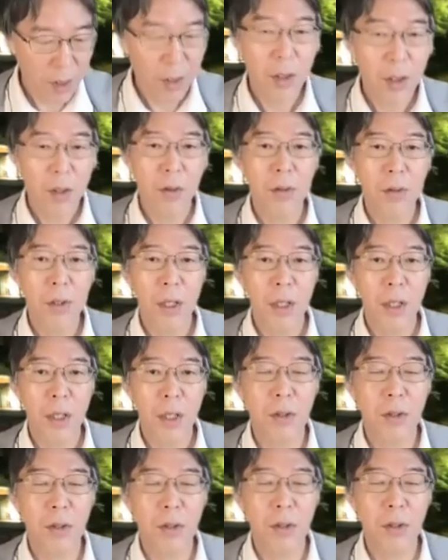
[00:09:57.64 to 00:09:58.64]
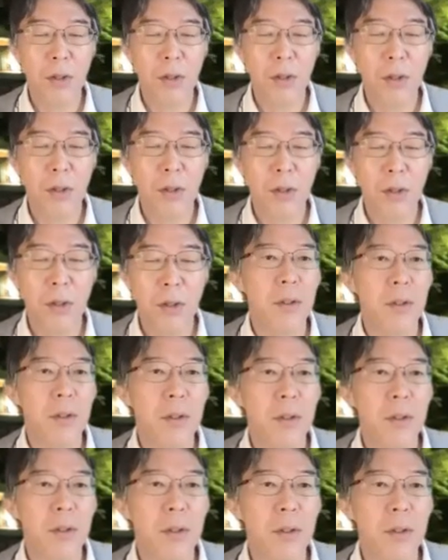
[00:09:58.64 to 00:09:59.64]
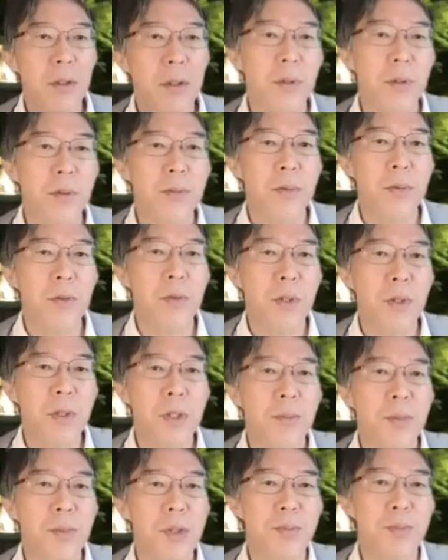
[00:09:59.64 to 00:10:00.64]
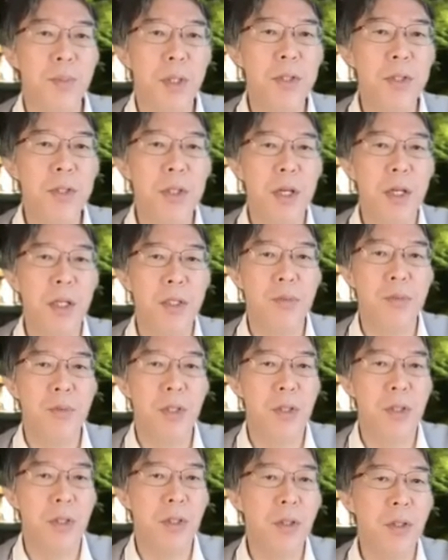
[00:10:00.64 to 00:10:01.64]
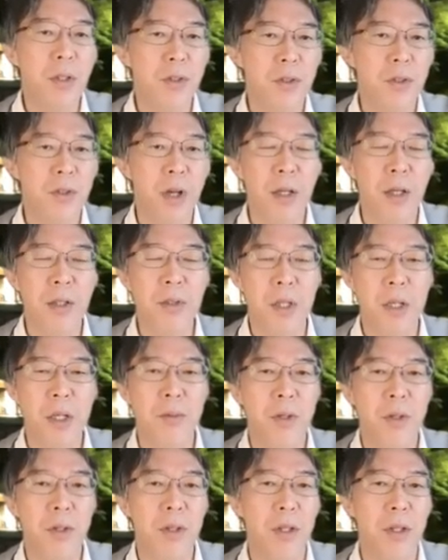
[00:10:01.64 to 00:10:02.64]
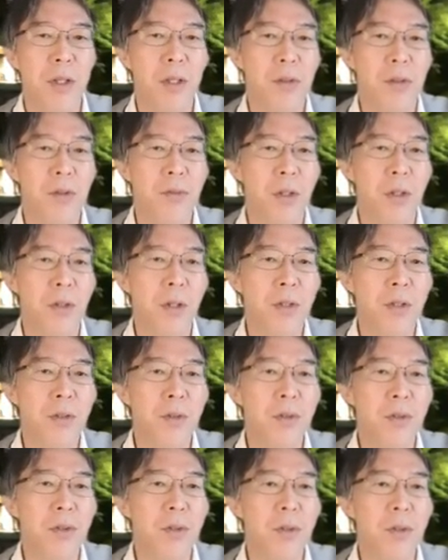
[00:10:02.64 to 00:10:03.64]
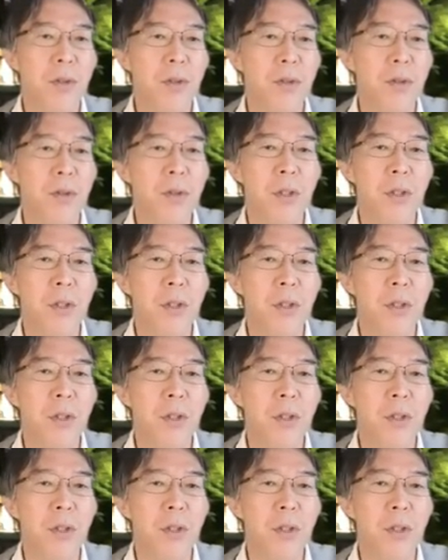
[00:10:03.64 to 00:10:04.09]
Okay, so as for quantum spin chains with integer s, everything is well understood.